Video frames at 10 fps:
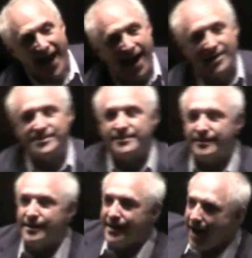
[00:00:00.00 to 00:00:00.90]
house? And
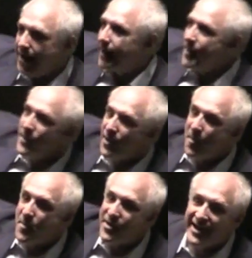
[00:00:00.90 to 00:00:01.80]
how can I
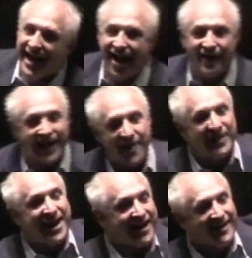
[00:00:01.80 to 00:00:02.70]
become a millionaire? And how
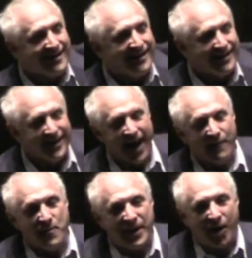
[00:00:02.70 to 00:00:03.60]
can I
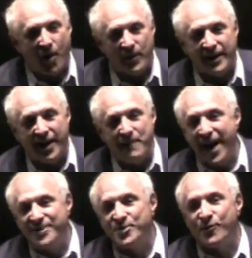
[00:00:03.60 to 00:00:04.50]
have a big company that
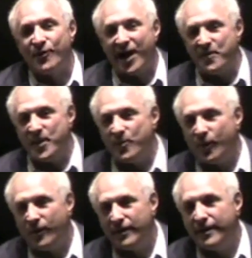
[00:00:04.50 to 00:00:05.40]
manages over a lot of
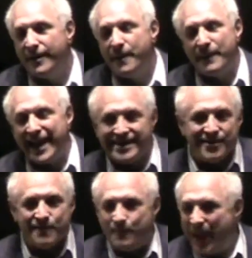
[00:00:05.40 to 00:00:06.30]
people? That's
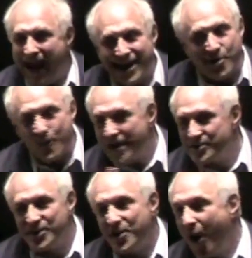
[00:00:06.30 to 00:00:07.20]
a bad
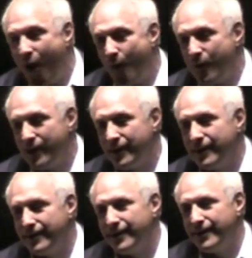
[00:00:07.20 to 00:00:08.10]
direction to go.
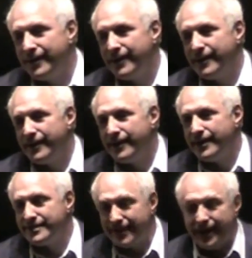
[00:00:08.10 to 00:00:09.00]

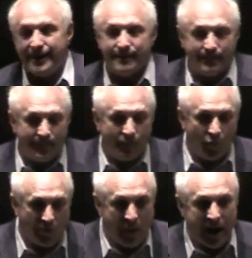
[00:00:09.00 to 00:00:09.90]
It's like,
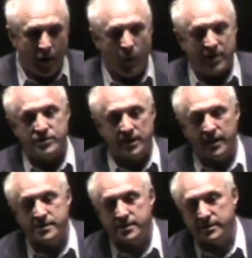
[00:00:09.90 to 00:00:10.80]
the better question is,